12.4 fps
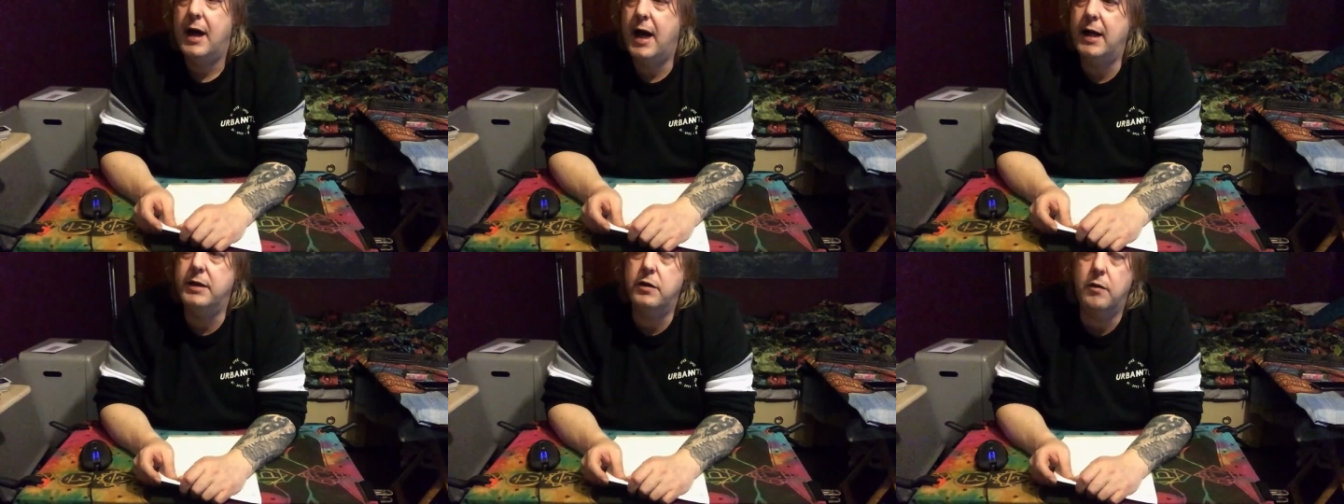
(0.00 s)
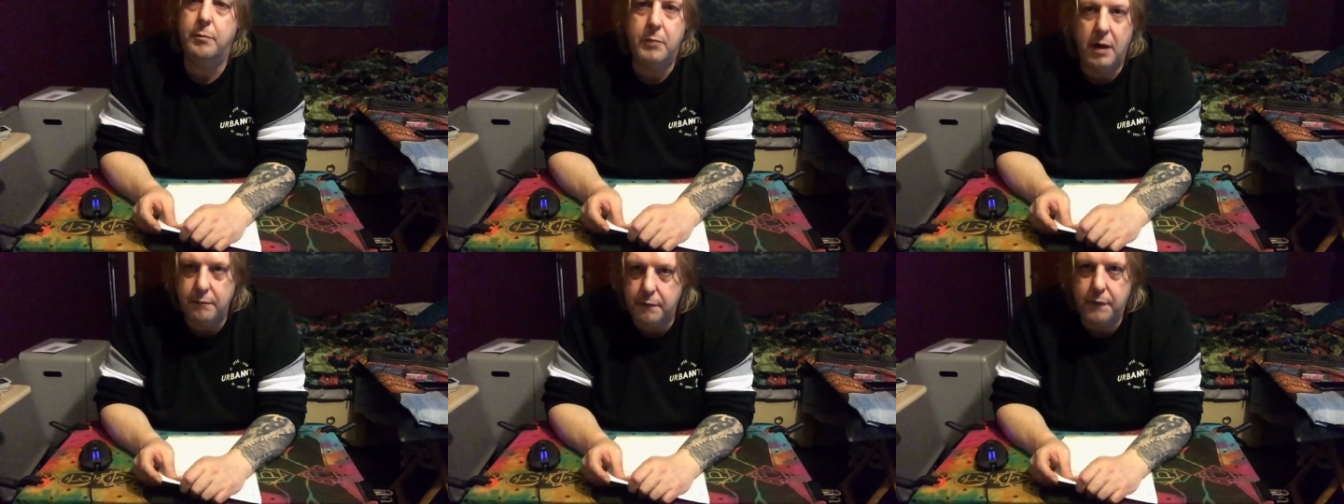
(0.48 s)
and your
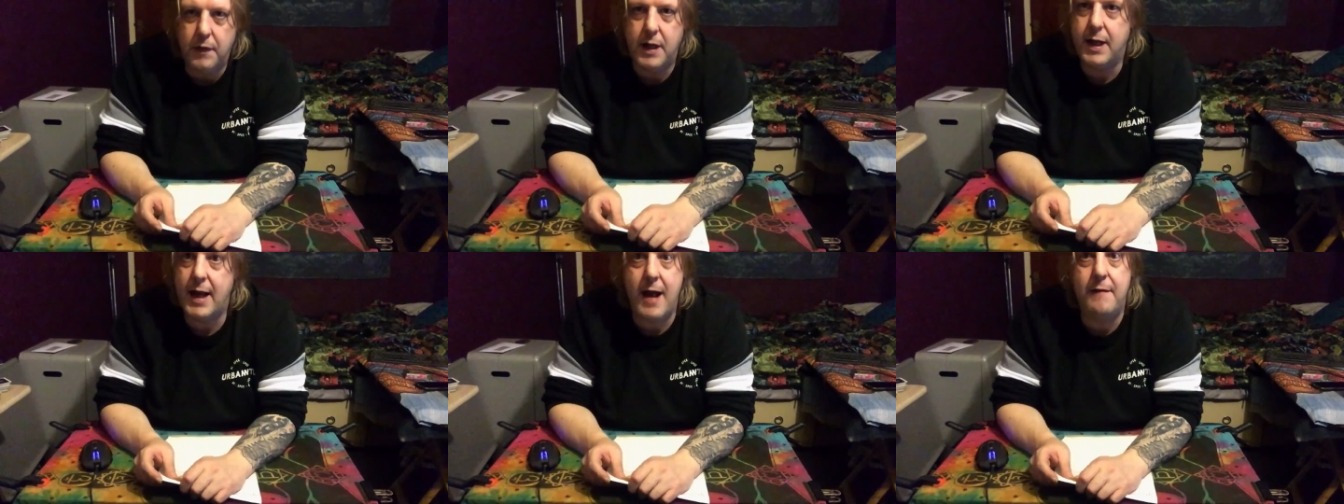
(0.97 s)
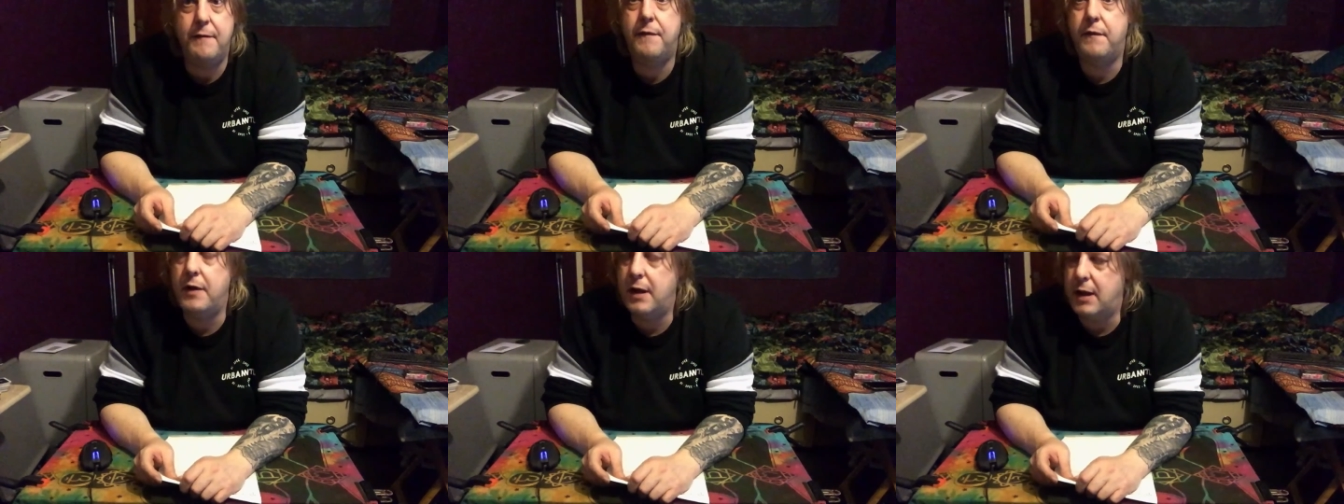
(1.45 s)
monthly and
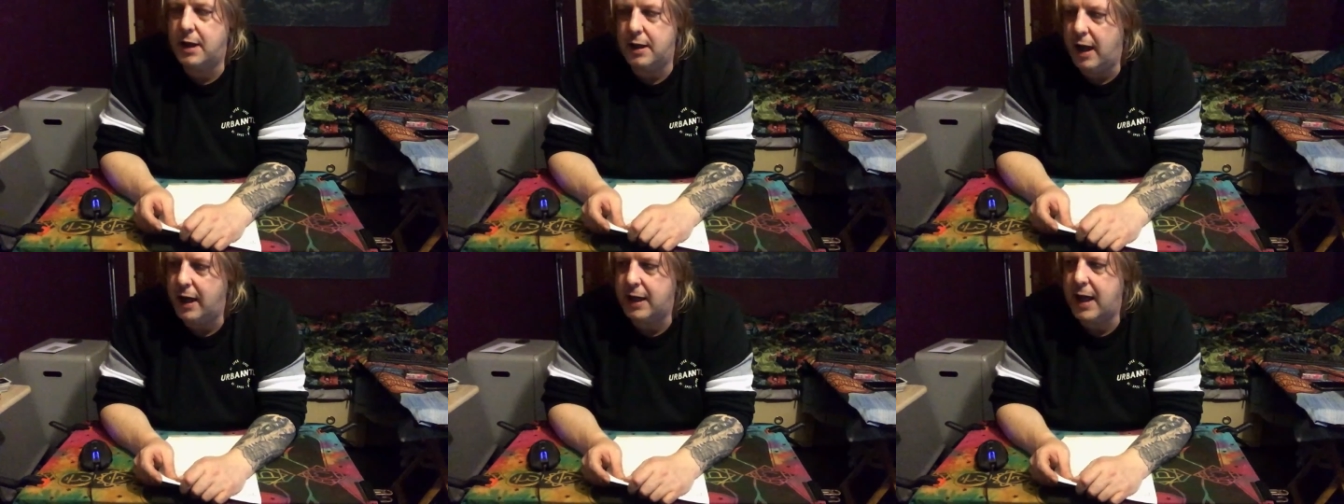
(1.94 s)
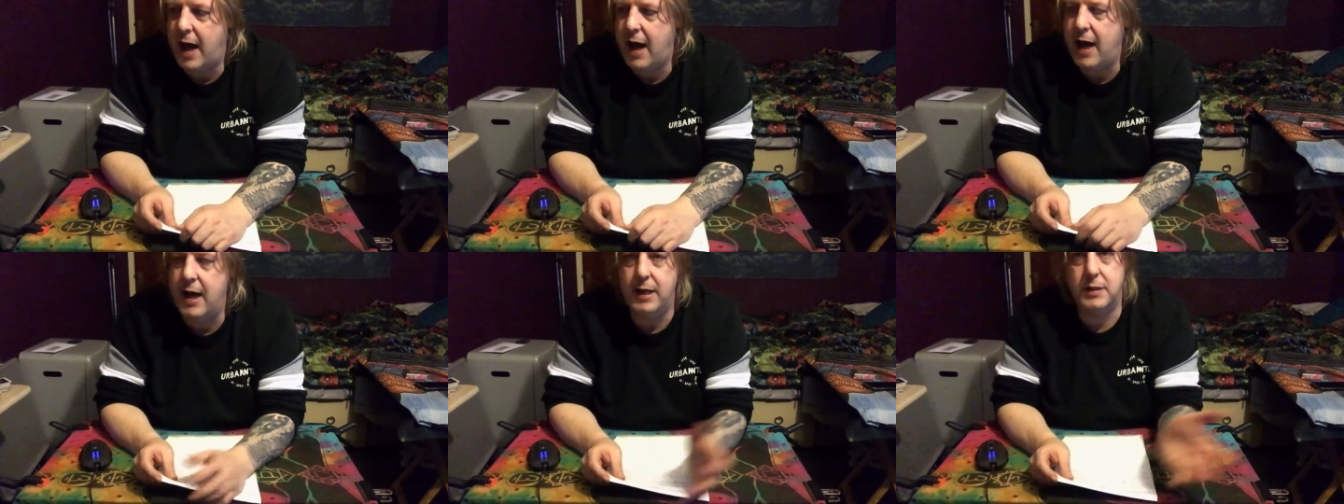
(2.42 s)
everything like
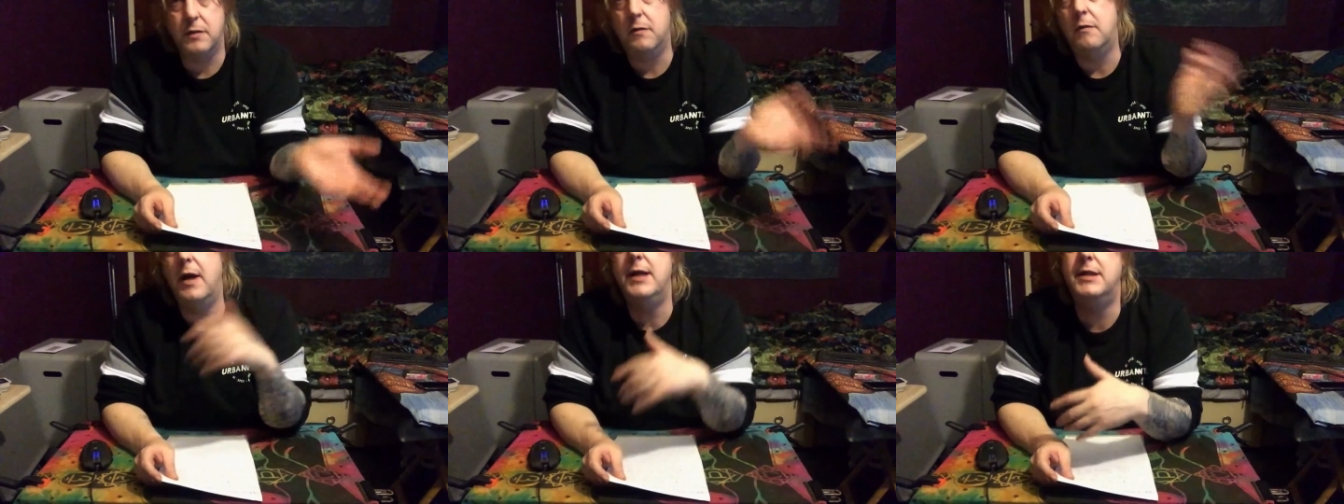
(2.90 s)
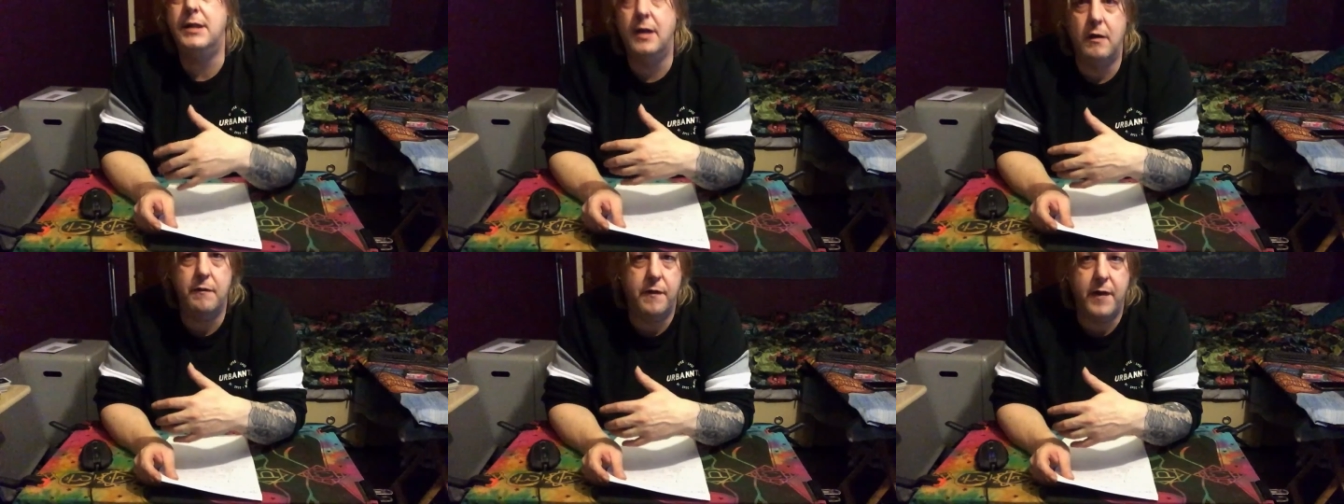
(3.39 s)
that, it's already
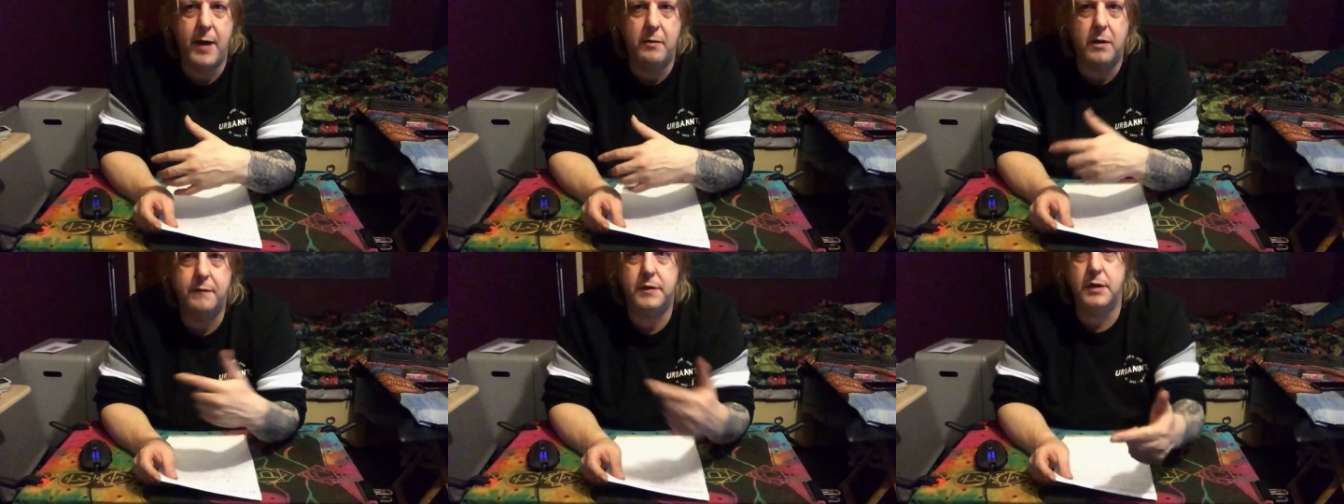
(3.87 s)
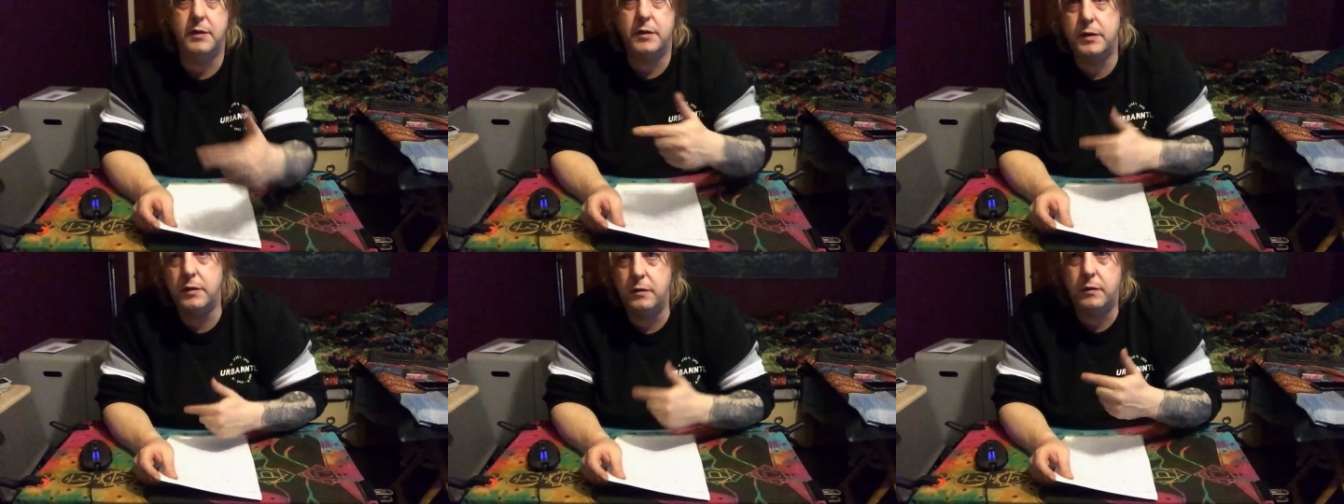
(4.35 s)
over there where I've done
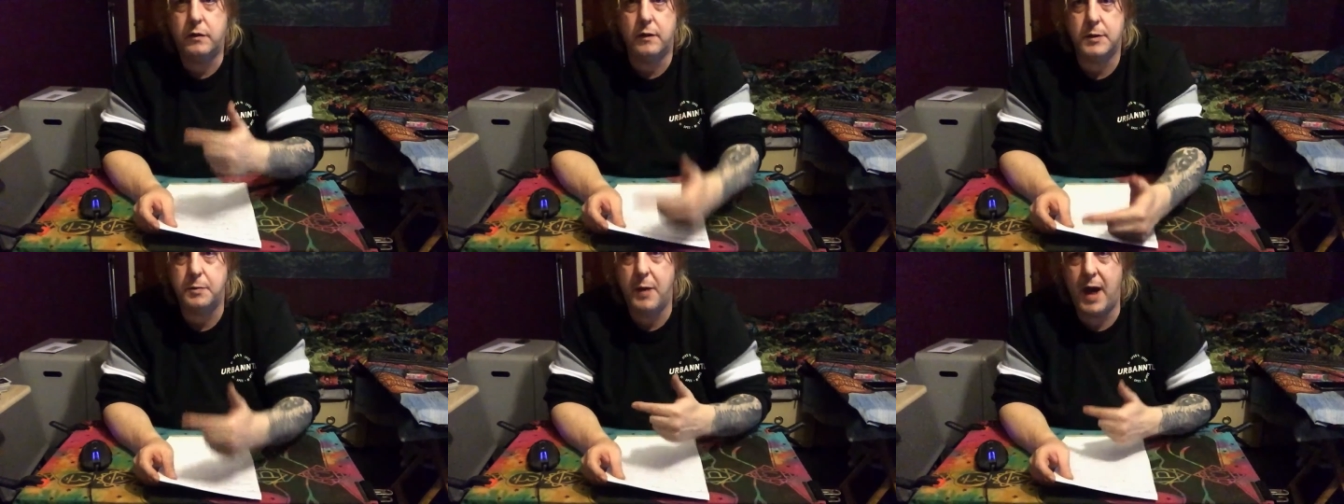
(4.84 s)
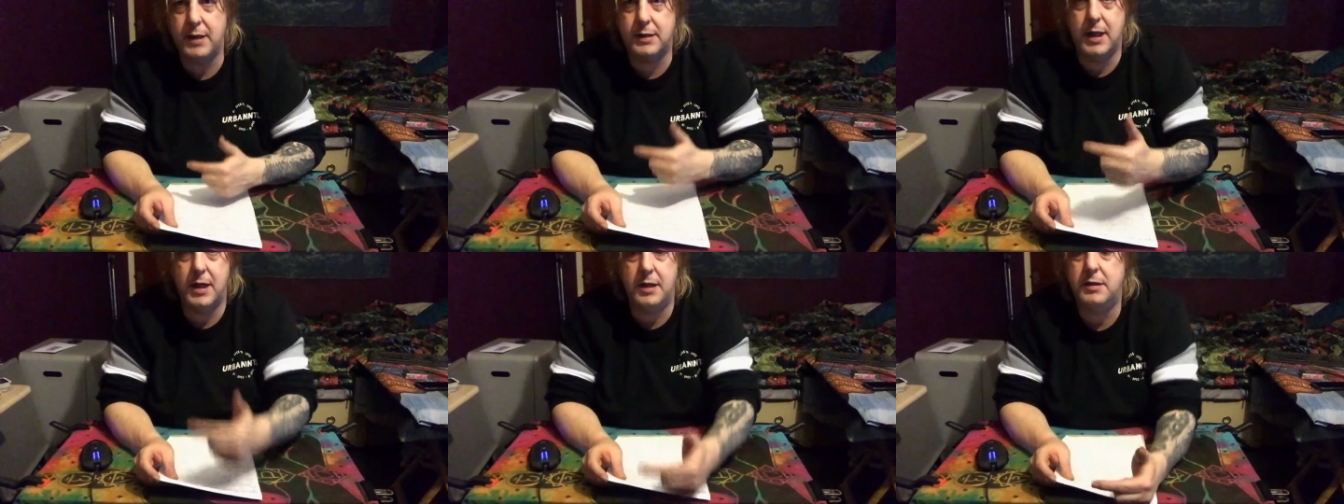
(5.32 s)
two
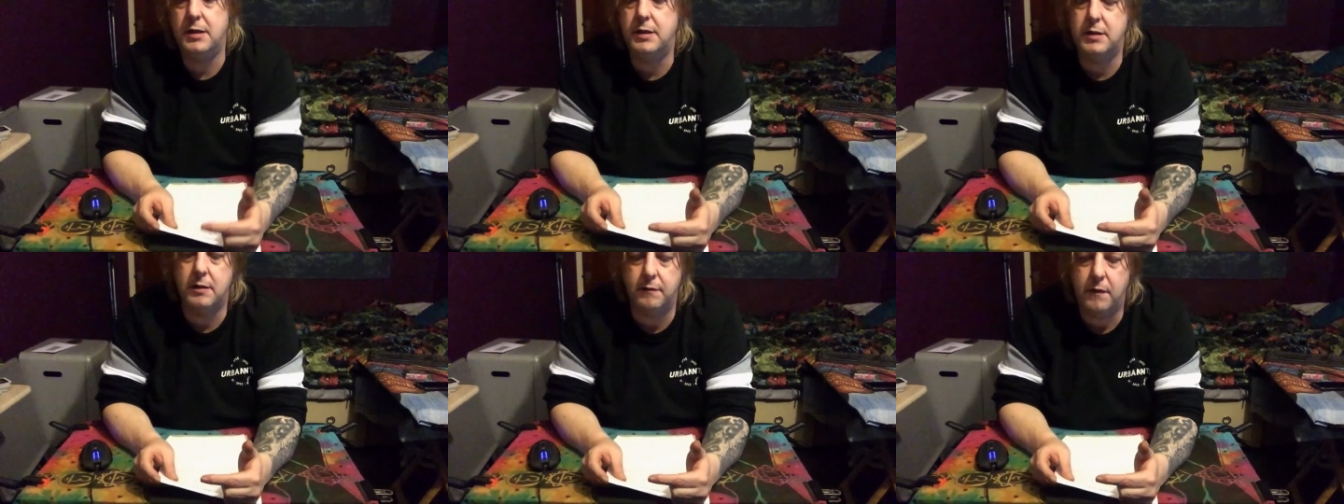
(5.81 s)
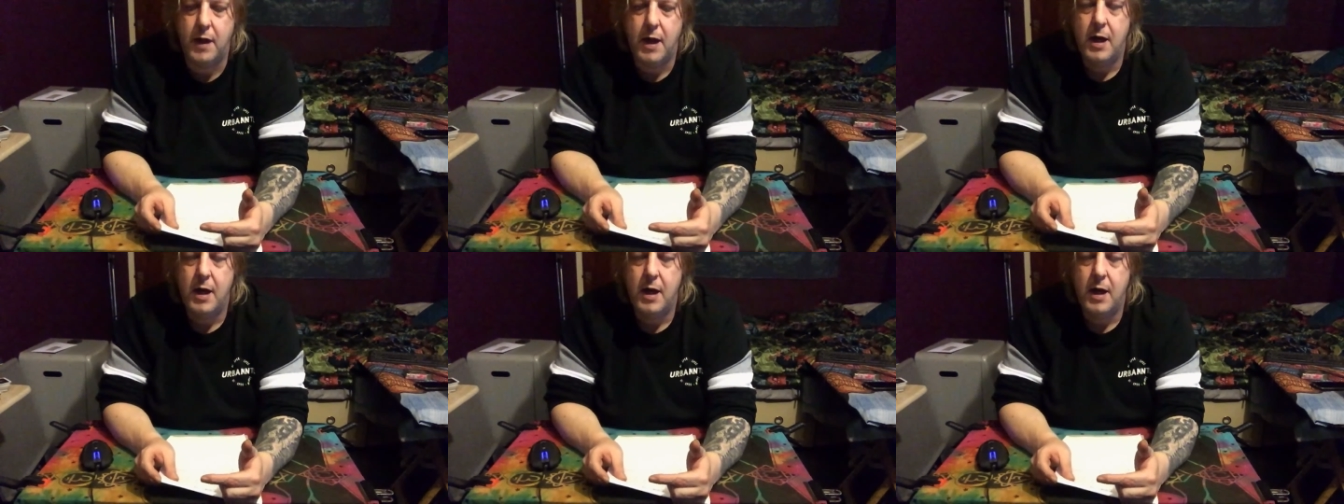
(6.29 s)
cross-matched energies of